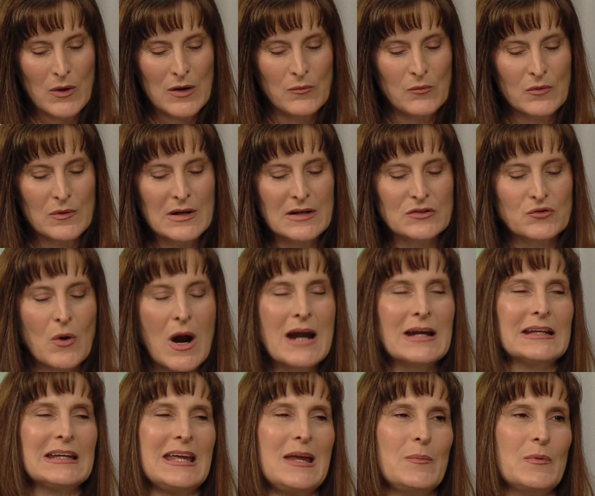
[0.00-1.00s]
we try
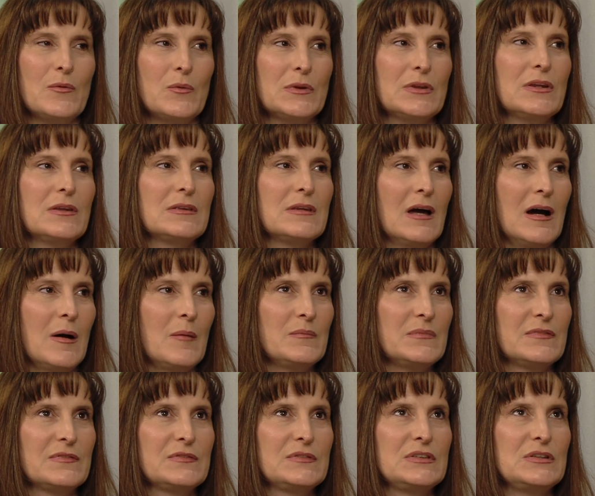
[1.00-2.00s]
to keep it with
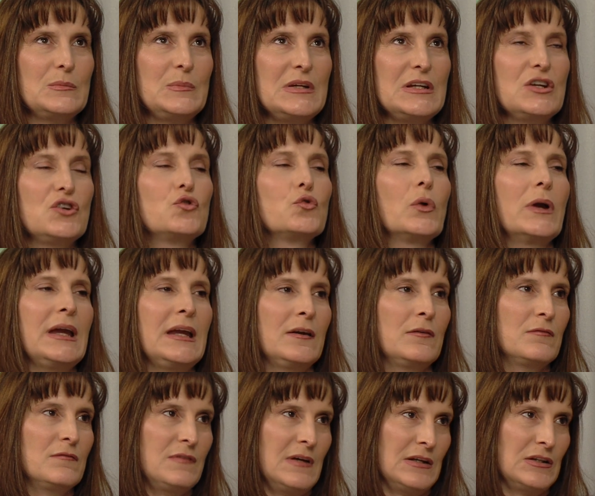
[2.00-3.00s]
to be
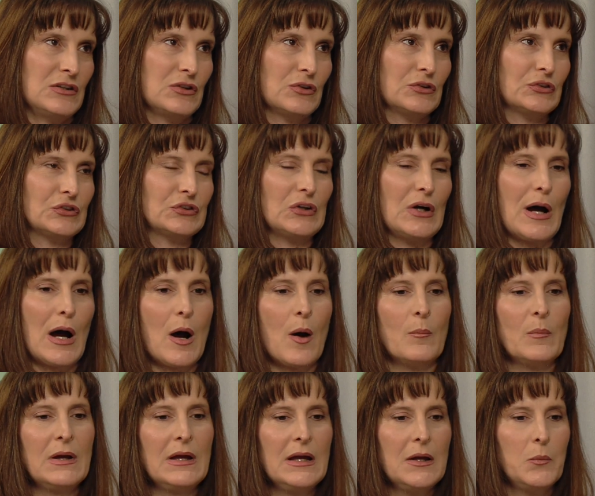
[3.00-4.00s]
green vendors.
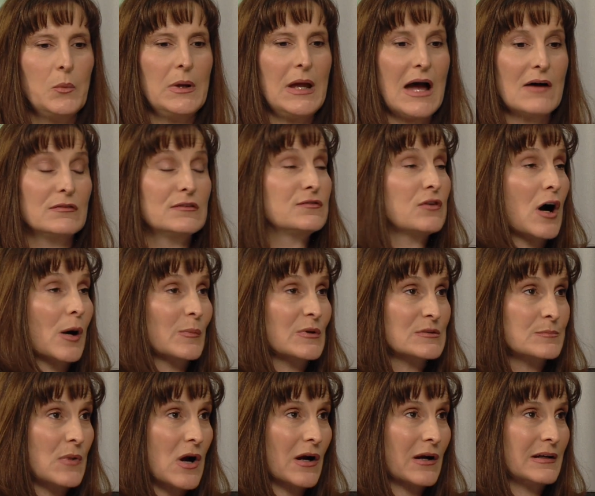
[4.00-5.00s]
We have a
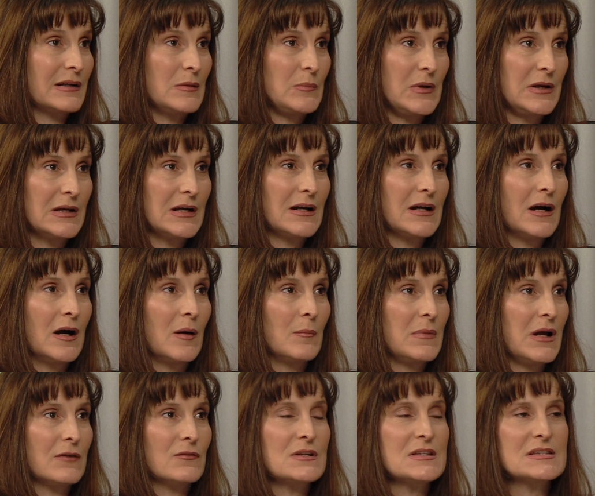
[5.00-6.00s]
farmers market in Abita
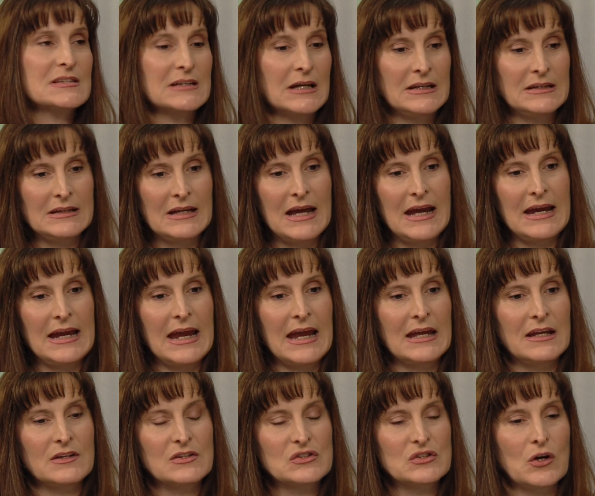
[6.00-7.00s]
every Sunday,
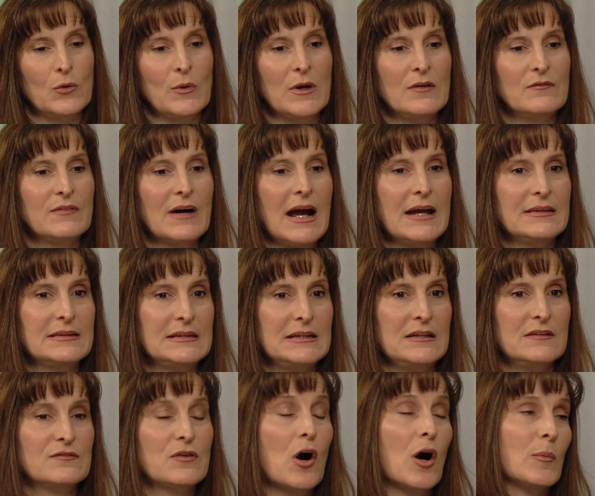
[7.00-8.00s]
and so we invite
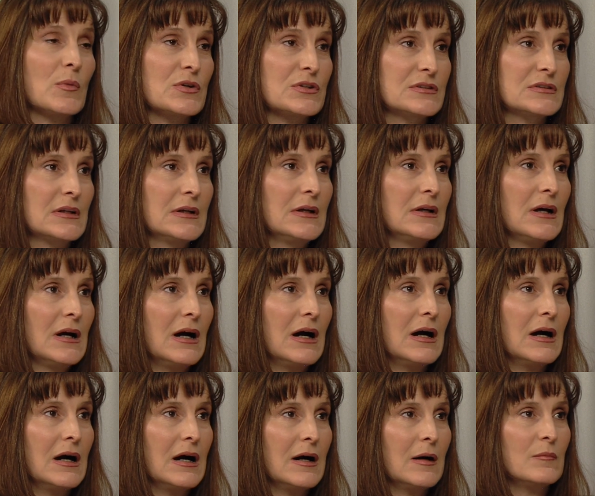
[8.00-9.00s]
the farmers
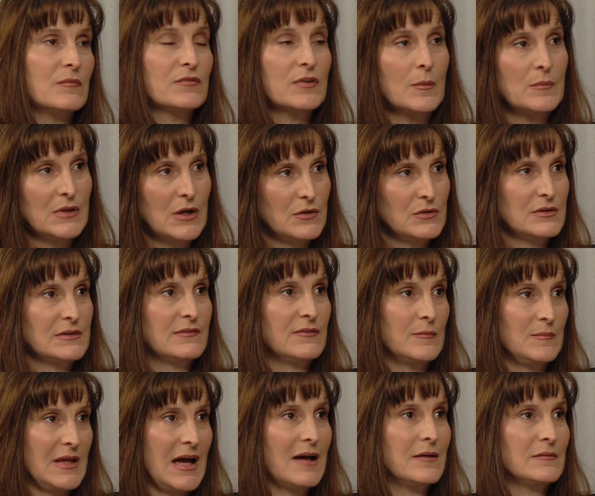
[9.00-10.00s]
from
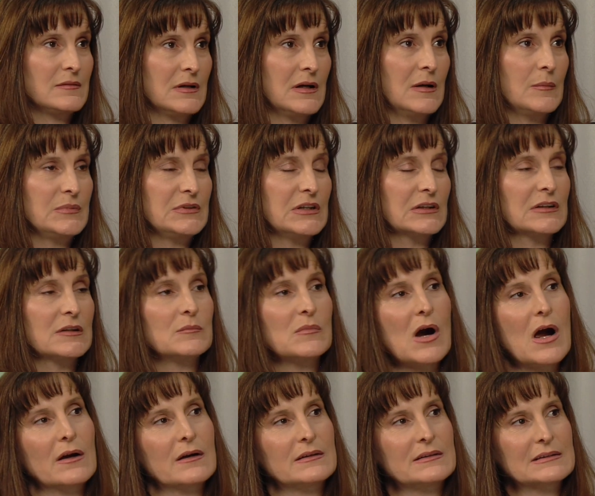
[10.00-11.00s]
that particular
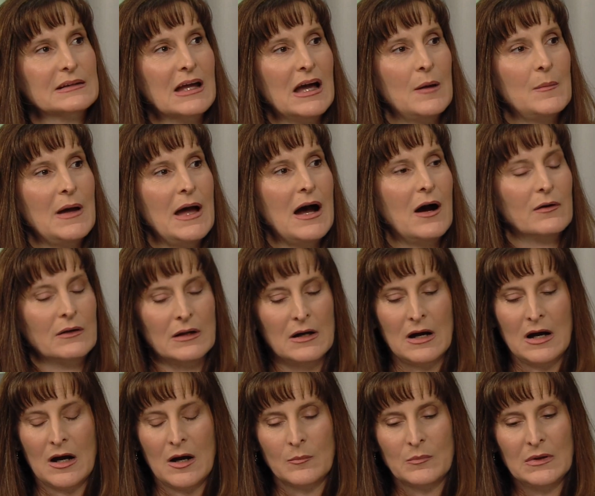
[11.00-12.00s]
market to come
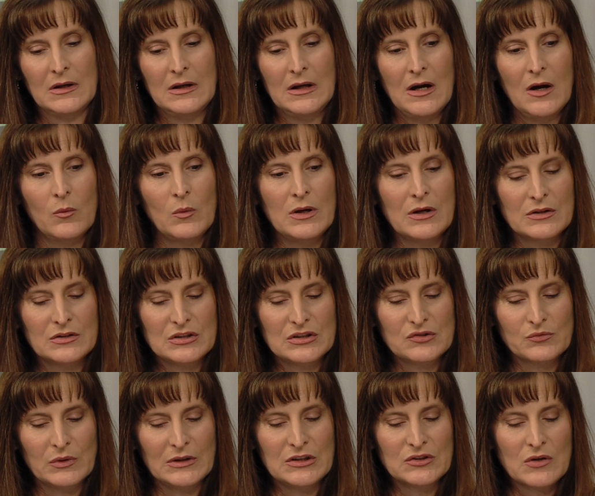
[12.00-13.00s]
out. We are
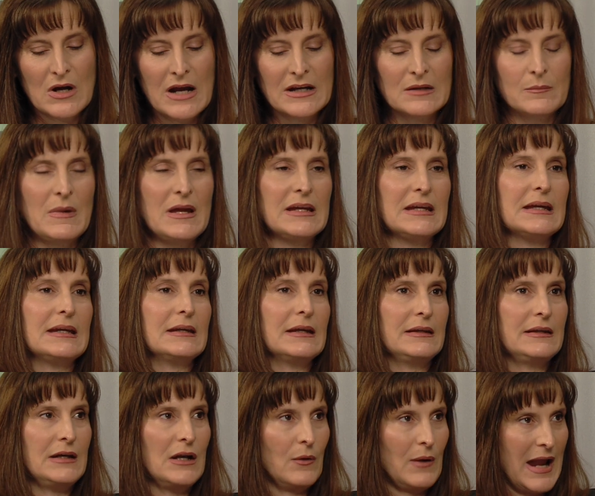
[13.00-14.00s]
just really trying to make it,
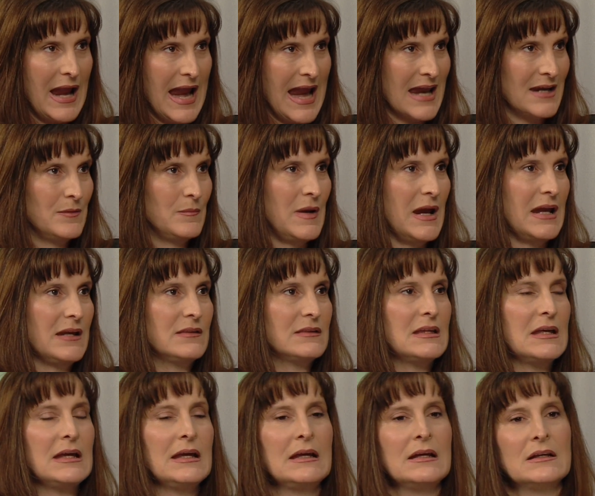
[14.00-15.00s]
handmade
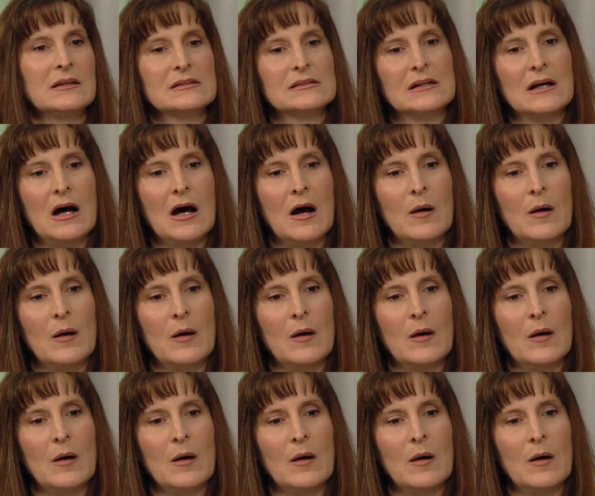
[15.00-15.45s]
things,